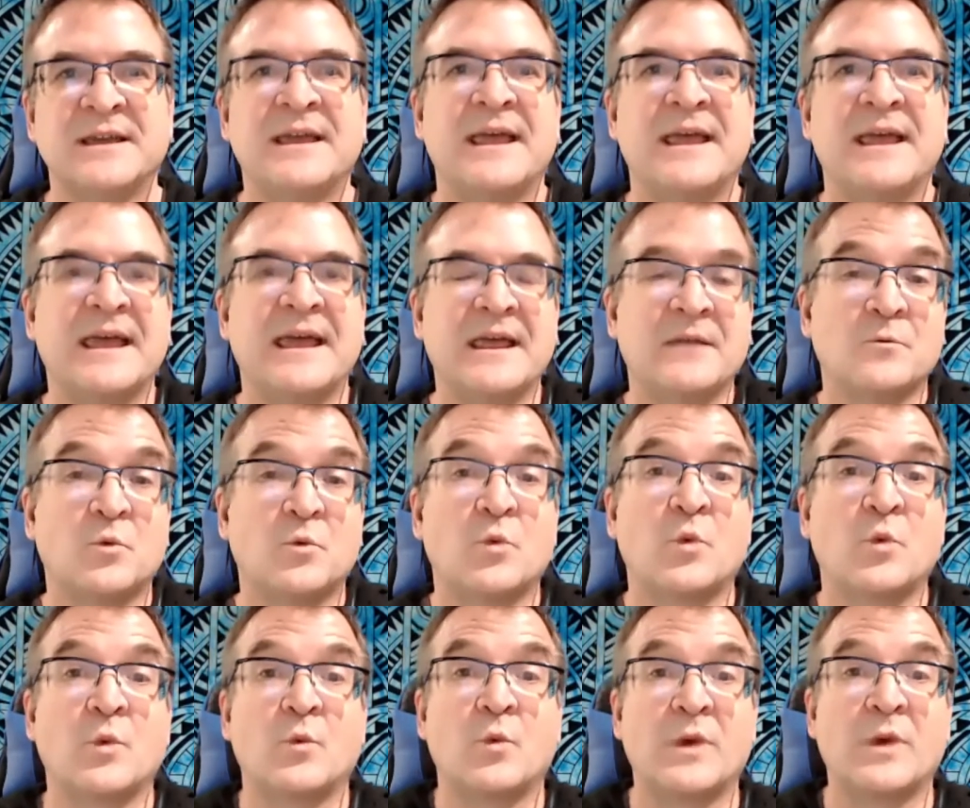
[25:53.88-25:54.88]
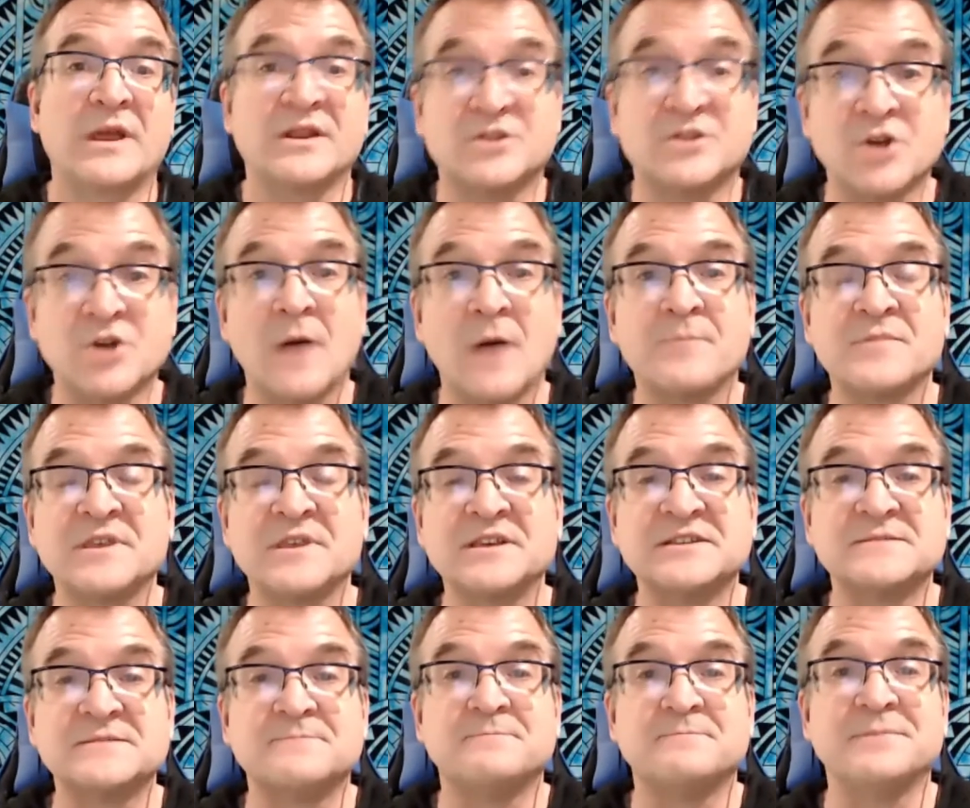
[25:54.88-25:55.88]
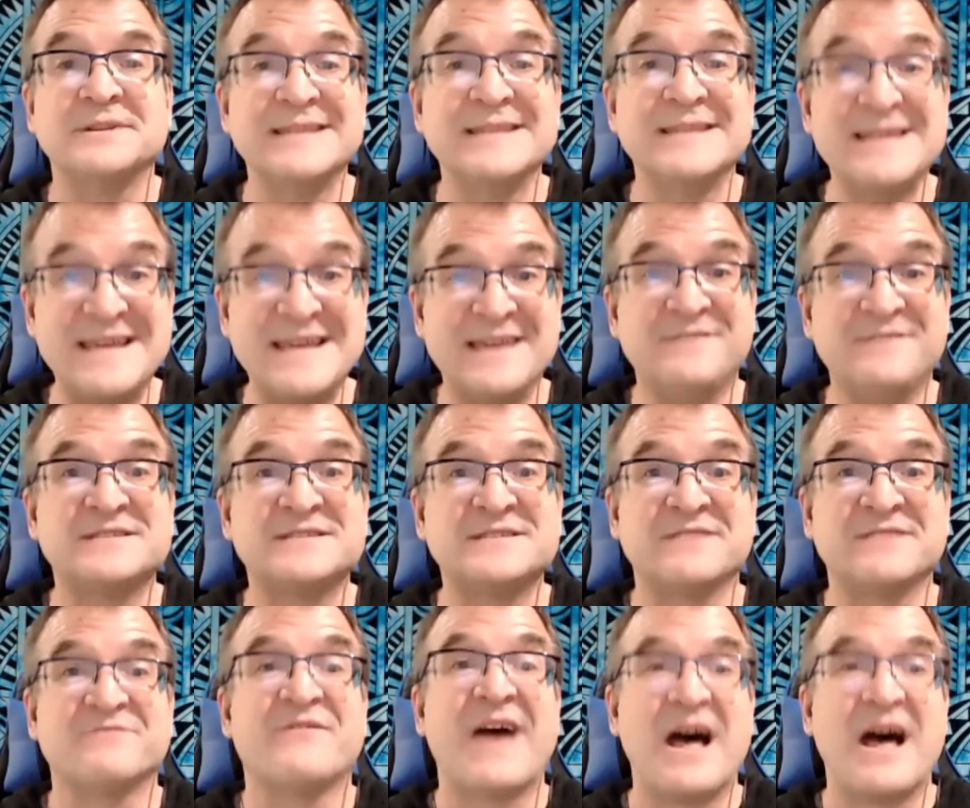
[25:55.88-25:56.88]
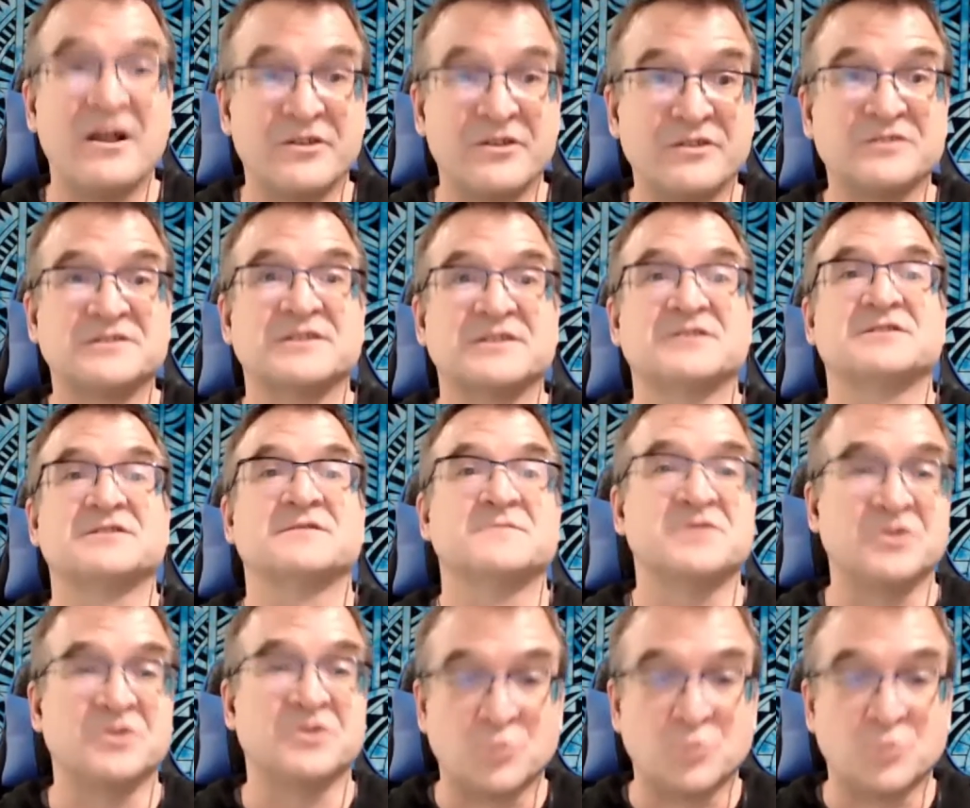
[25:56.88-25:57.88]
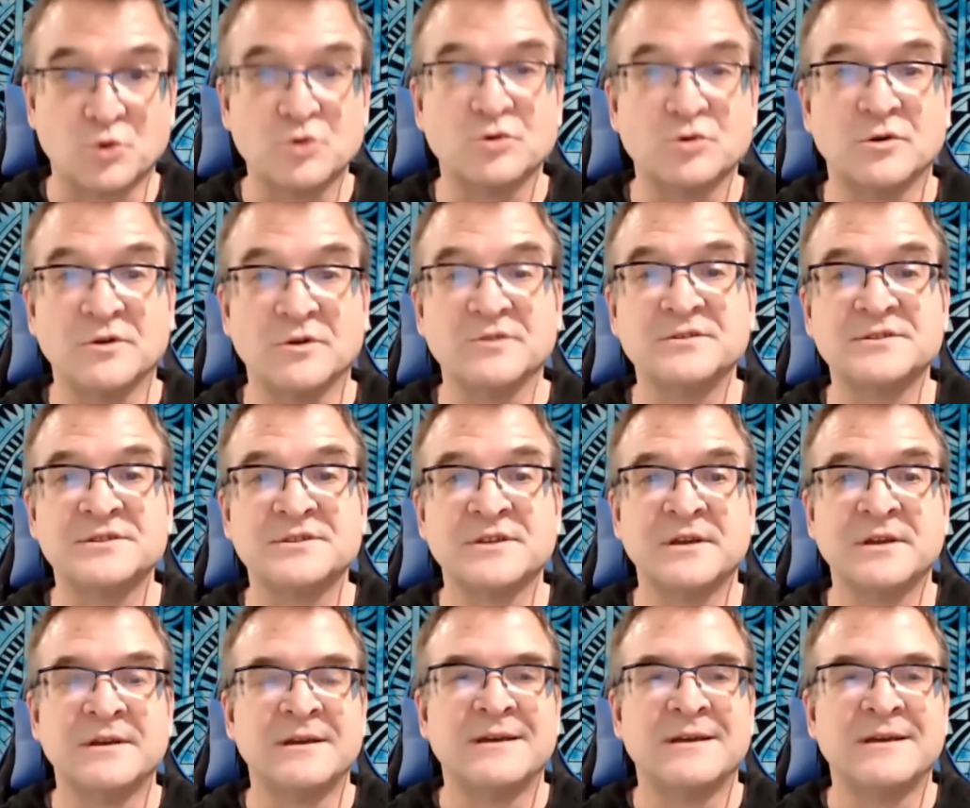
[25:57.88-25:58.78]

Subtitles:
And we adopt these beliefs and value systems and rules